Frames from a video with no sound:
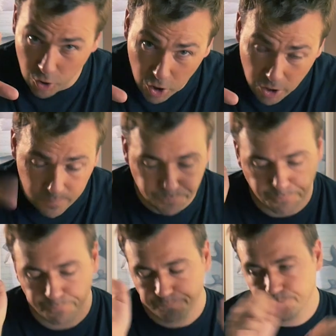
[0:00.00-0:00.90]
look.
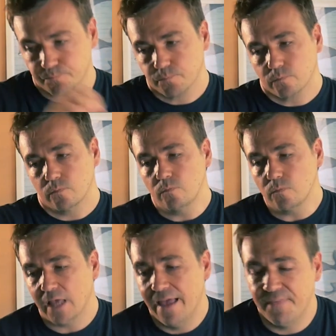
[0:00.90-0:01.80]

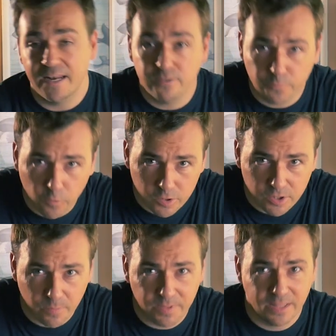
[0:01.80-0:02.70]
And that is, of course,
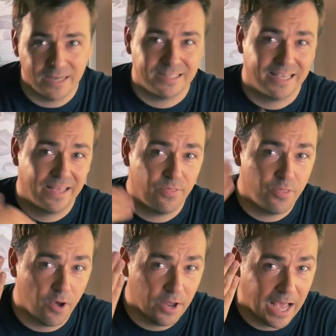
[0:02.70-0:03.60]
something that is again
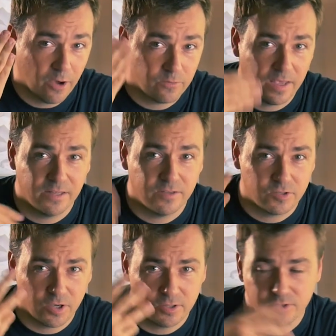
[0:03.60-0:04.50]
thought out and
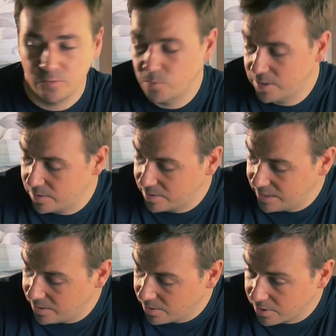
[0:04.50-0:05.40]
discussed with
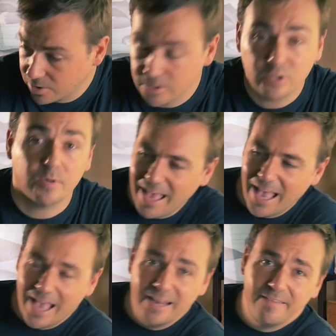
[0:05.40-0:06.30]
the customer.
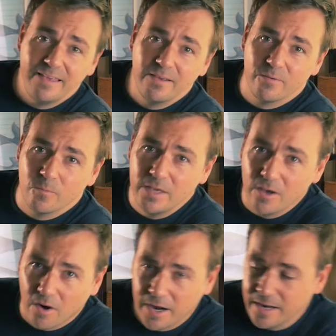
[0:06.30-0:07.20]
Editing, we
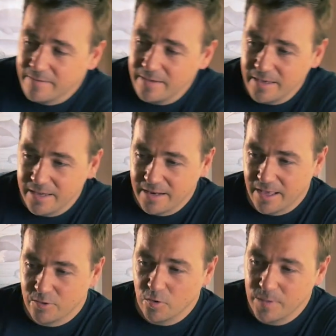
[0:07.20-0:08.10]
are editing in
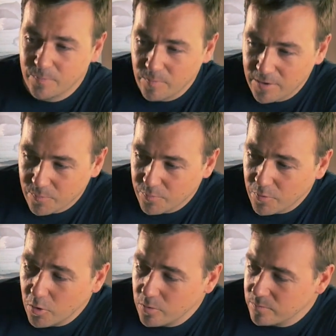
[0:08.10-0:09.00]
Adobe Premiere
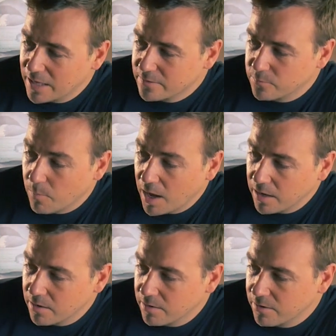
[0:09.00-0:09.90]
Pro. That's
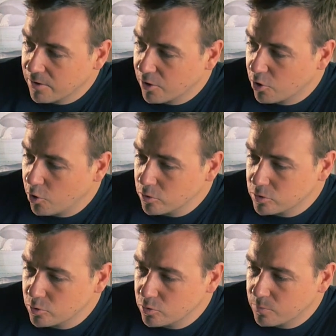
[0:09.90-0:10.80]
my
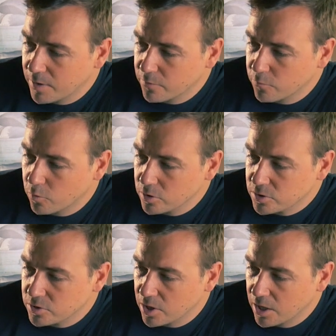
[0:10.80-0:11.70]
go-to, but of
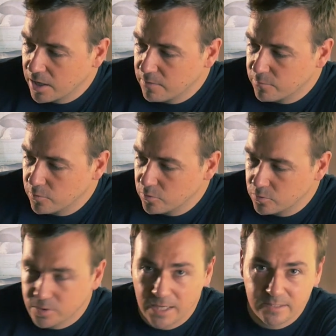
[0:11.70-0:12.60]
course, if you
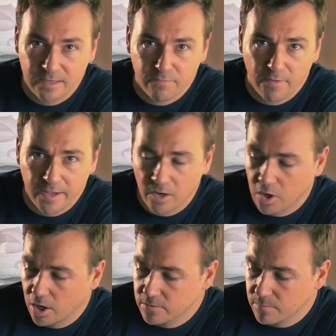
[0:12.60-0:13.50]
use, let's say, Final
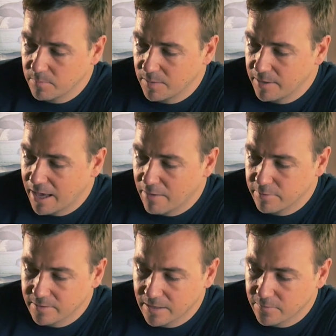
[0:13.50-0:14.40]
Cut, maybe
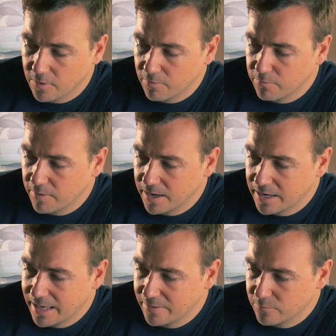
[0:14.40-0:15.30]
Avid, that's all
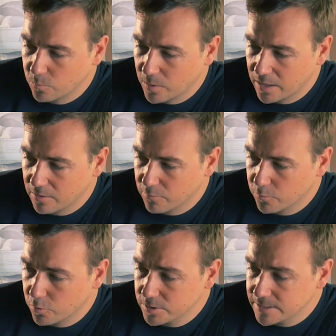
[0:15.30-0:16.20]
fine as well, of
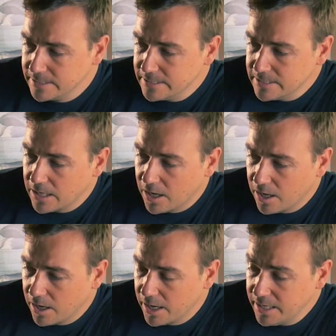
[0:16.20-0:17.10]
course.
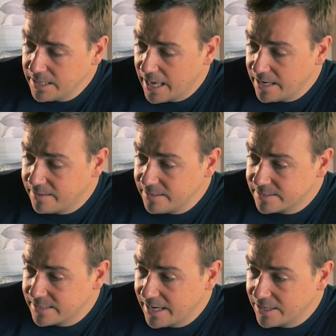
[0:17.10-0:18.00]
In the editing
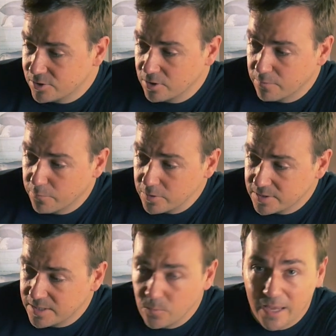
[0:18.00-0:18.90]
stage, so the
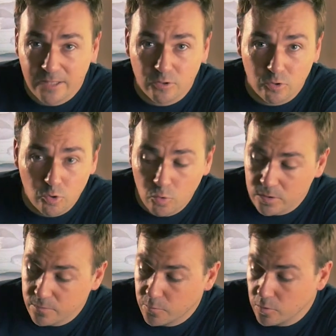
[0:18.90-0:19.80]
first thing we had to do
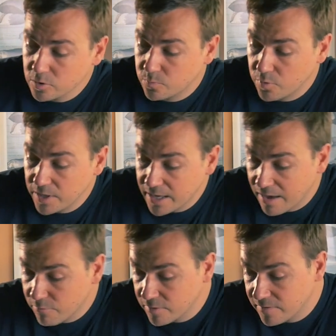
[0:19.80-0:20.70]
was, of course, bring
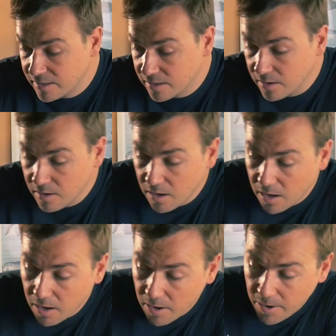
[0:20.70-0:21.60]
everything
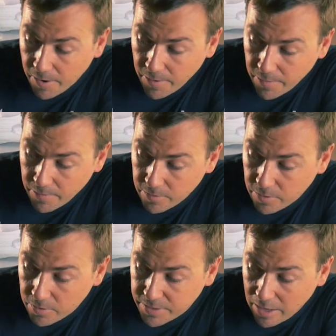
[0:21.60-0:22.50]

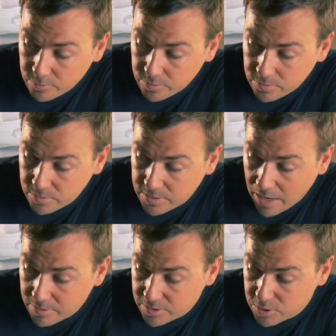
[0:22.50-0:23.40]

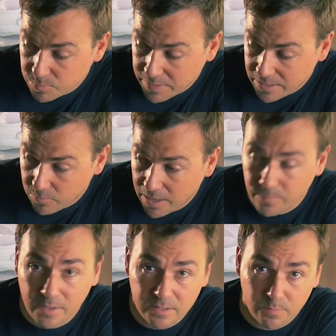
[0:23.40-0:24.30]
down in speed, right?
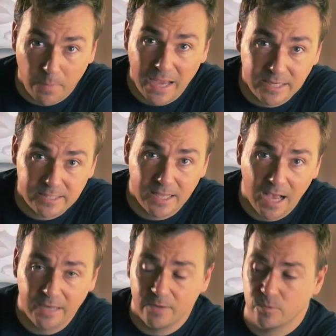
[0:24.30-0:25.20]
Because by
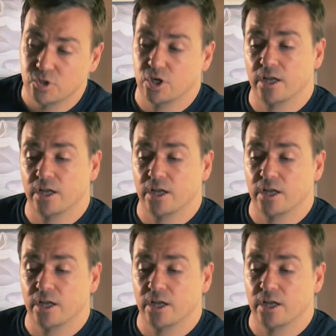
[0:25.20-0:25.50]
design, it was shot